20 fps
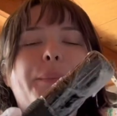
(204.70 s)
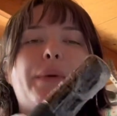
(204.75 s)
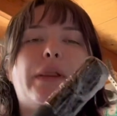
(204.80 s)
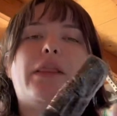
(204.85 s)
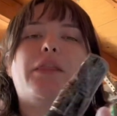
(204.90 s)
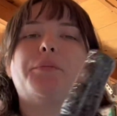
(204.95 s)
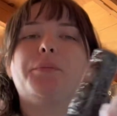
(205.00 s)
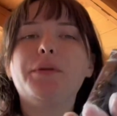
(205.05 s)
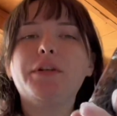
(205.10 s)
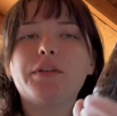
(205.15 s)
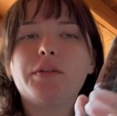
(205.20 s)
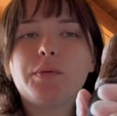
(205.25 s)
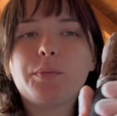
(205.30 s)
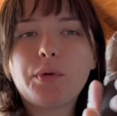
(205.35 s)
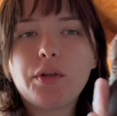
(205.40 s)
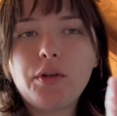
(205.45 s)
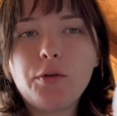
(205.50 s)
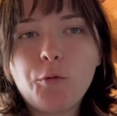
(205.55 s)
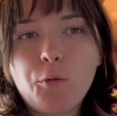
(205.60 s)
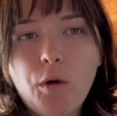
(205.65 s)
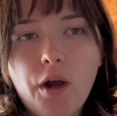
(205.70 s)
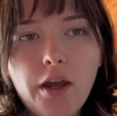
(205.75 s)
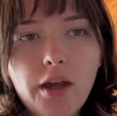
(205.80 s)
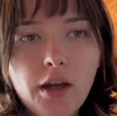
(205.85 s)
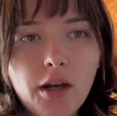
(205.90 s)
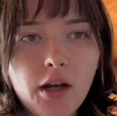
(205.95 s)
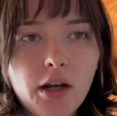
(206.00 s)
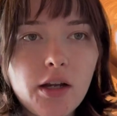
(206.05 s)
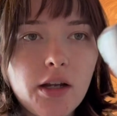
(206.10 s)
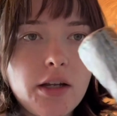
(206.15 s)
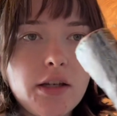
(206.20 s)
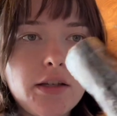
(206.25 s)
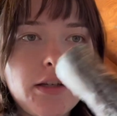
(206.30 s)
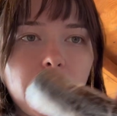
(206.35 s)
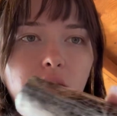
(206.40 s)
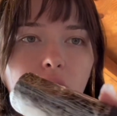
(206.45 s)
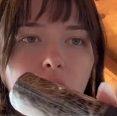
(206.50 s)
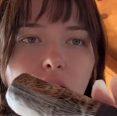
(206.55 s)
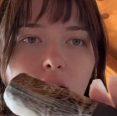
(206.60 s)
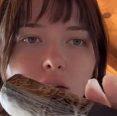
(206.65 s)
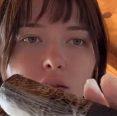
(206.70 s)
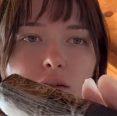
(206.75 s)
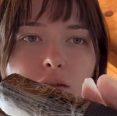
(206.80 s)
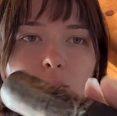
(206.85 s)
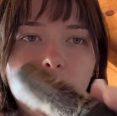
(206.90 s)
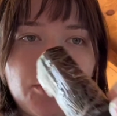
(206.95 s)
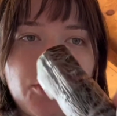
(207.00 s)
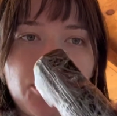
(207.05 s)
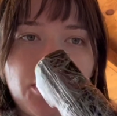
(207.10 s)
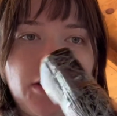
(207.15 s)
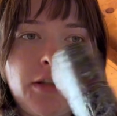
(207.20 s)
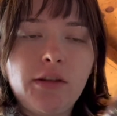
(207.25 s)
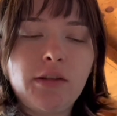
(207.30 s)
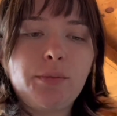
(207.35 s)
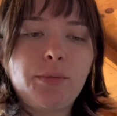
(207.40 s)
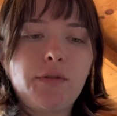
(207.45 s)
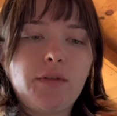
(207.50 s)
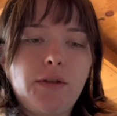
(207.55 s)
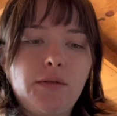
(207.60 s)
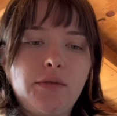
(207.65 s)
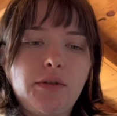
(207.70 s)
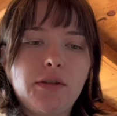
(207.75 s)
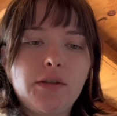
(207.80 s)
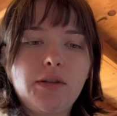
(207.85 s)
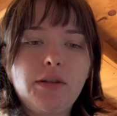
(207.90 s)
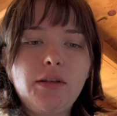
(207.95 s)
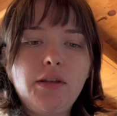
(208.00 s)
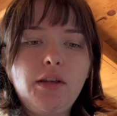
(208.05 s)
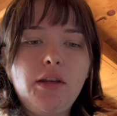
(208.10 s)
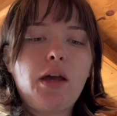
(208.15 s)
But let me explain why I got this machine specifically.